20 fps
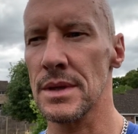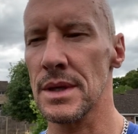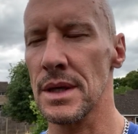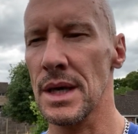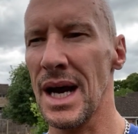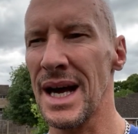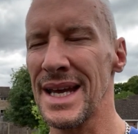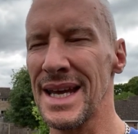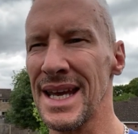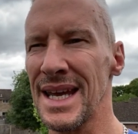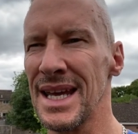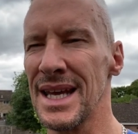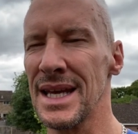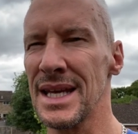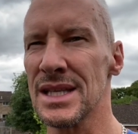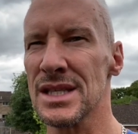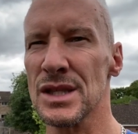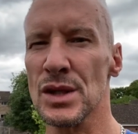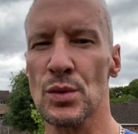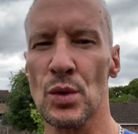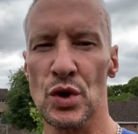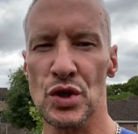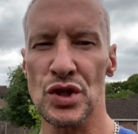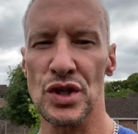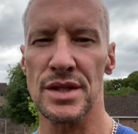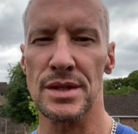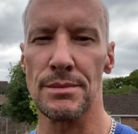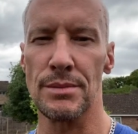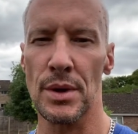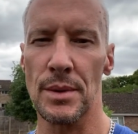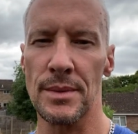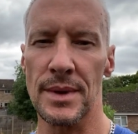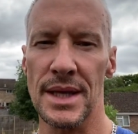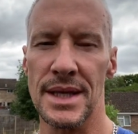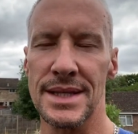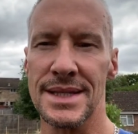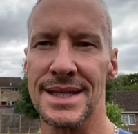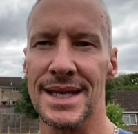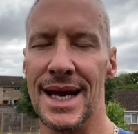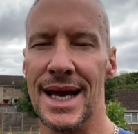i.e. squashes and
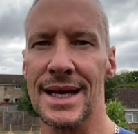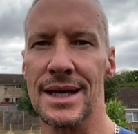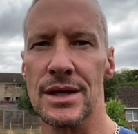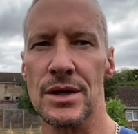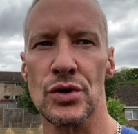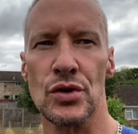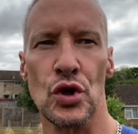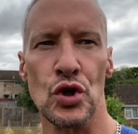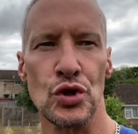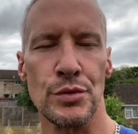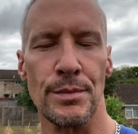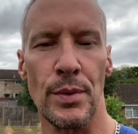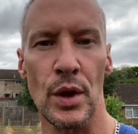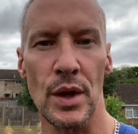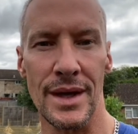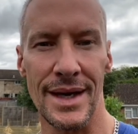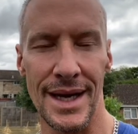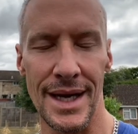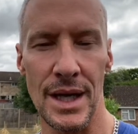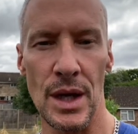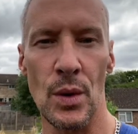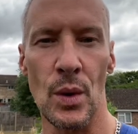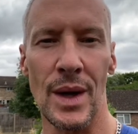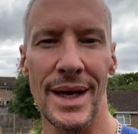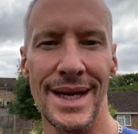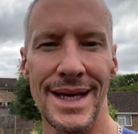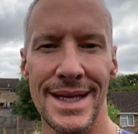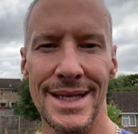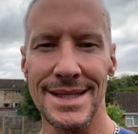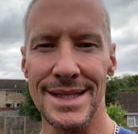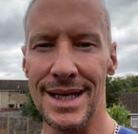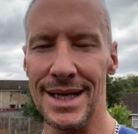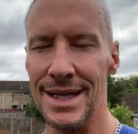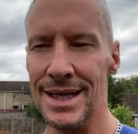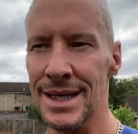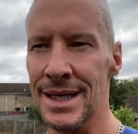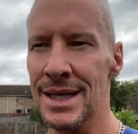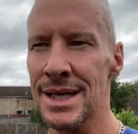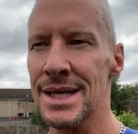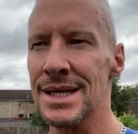pumpkins, can cross-pollinate quite easily.
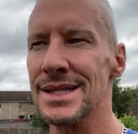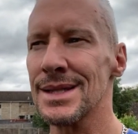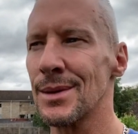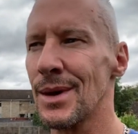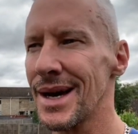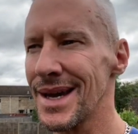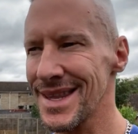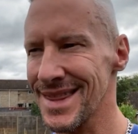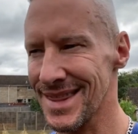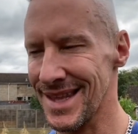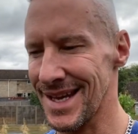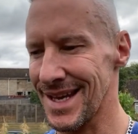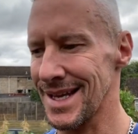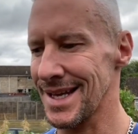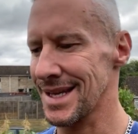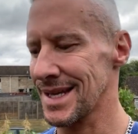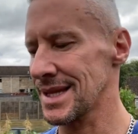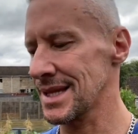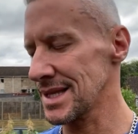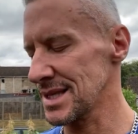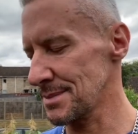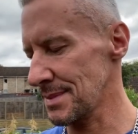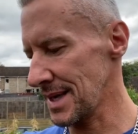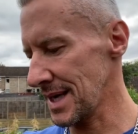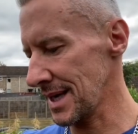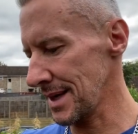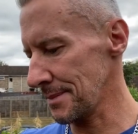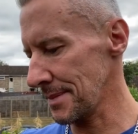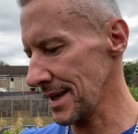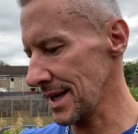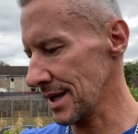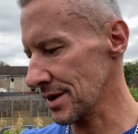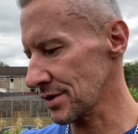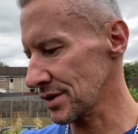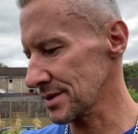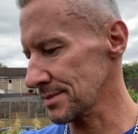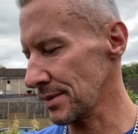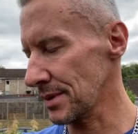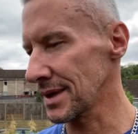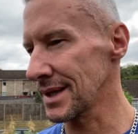So I think there's been a bit of
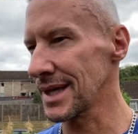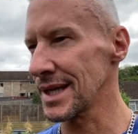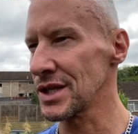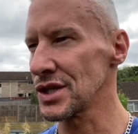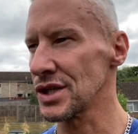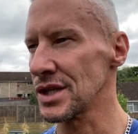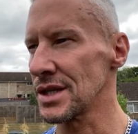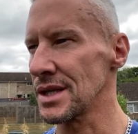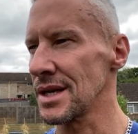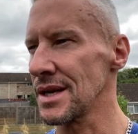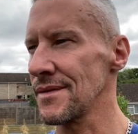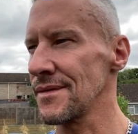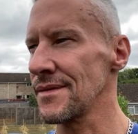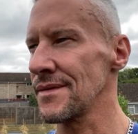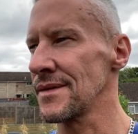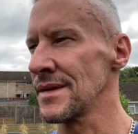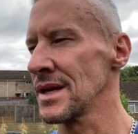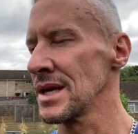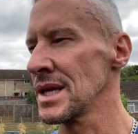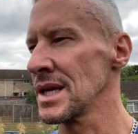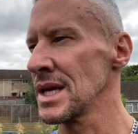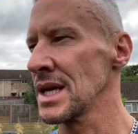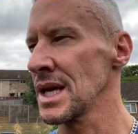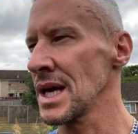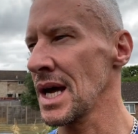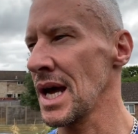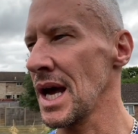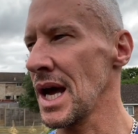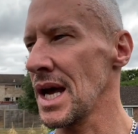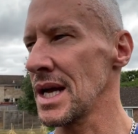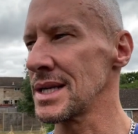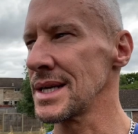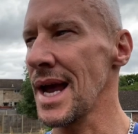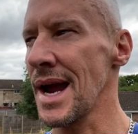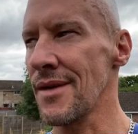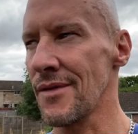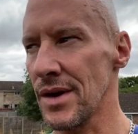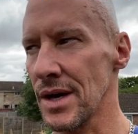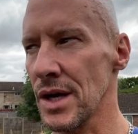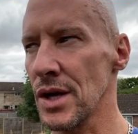cross-pollination. And
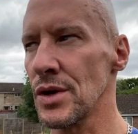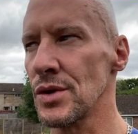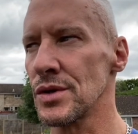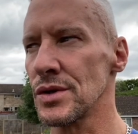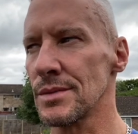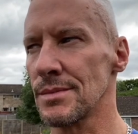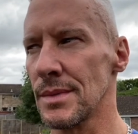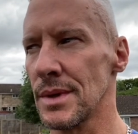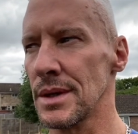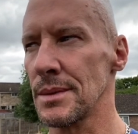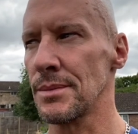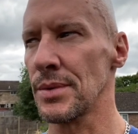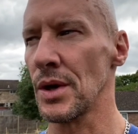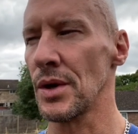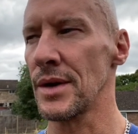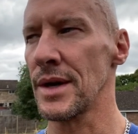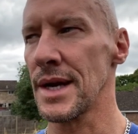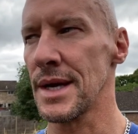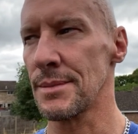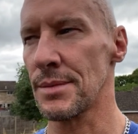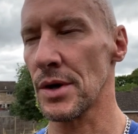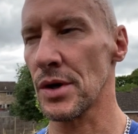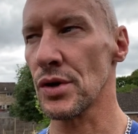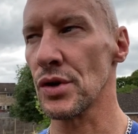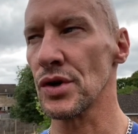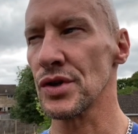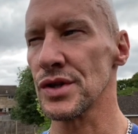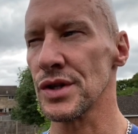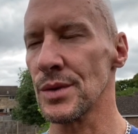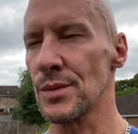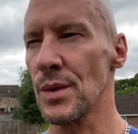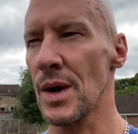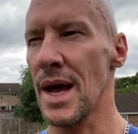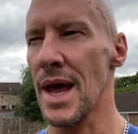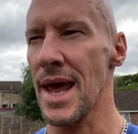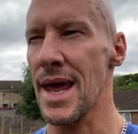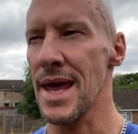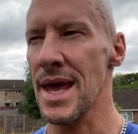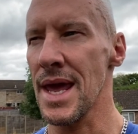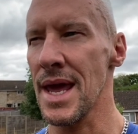Eric, who's my plot neighbour across the
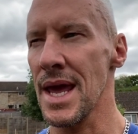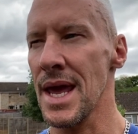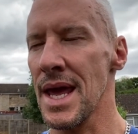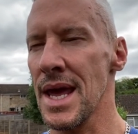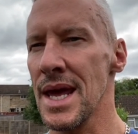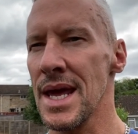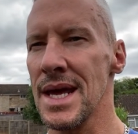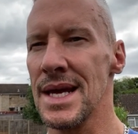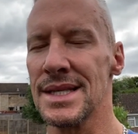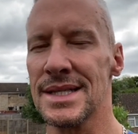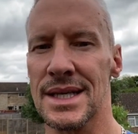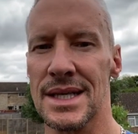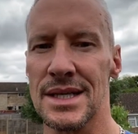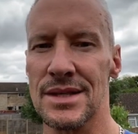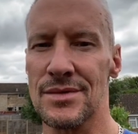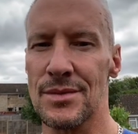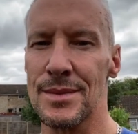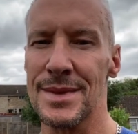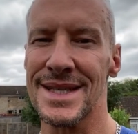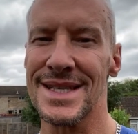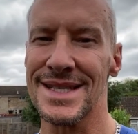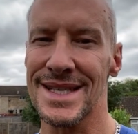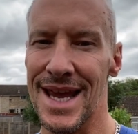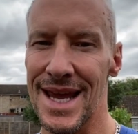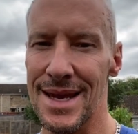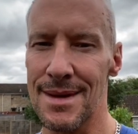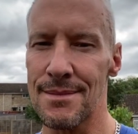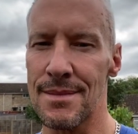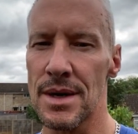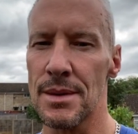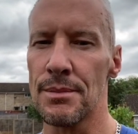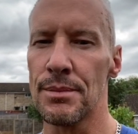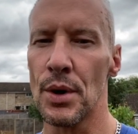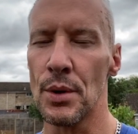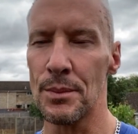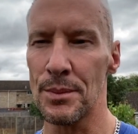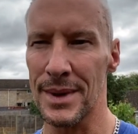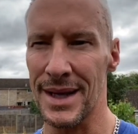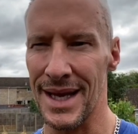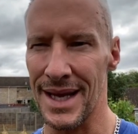way, he said it's from the same
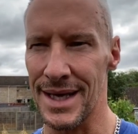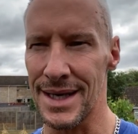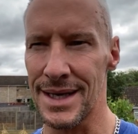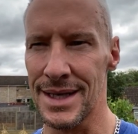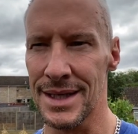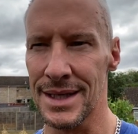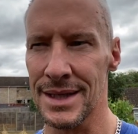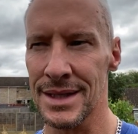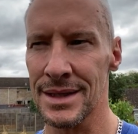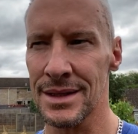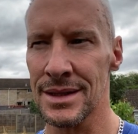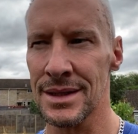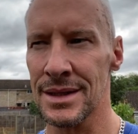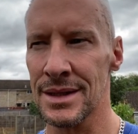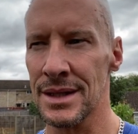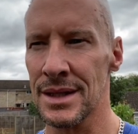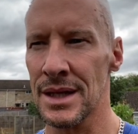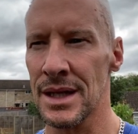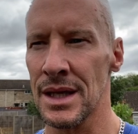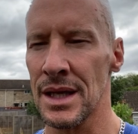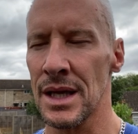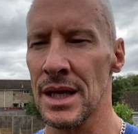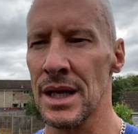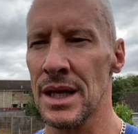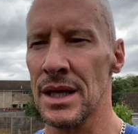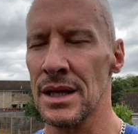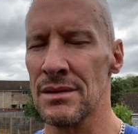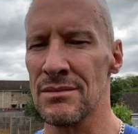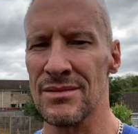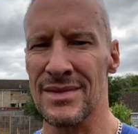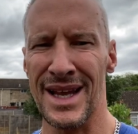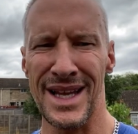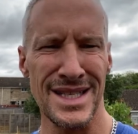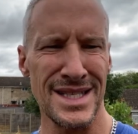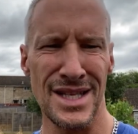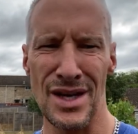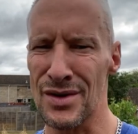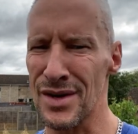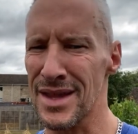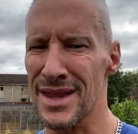pumpkin. That's
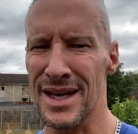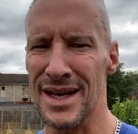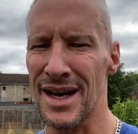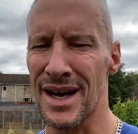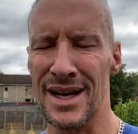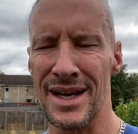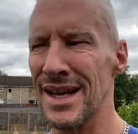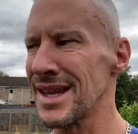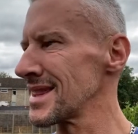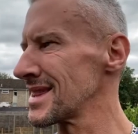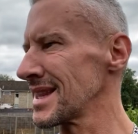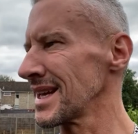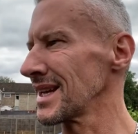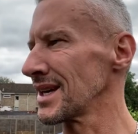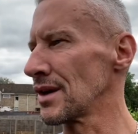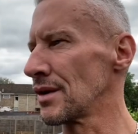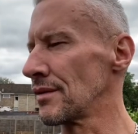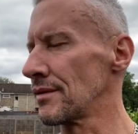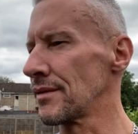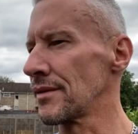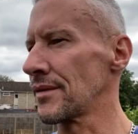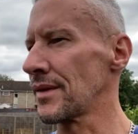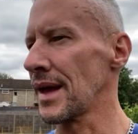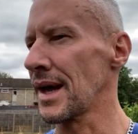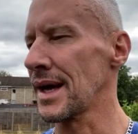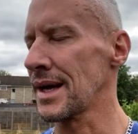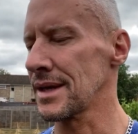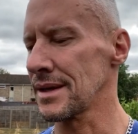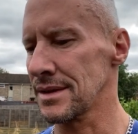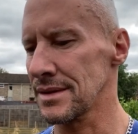the only thing I can think of that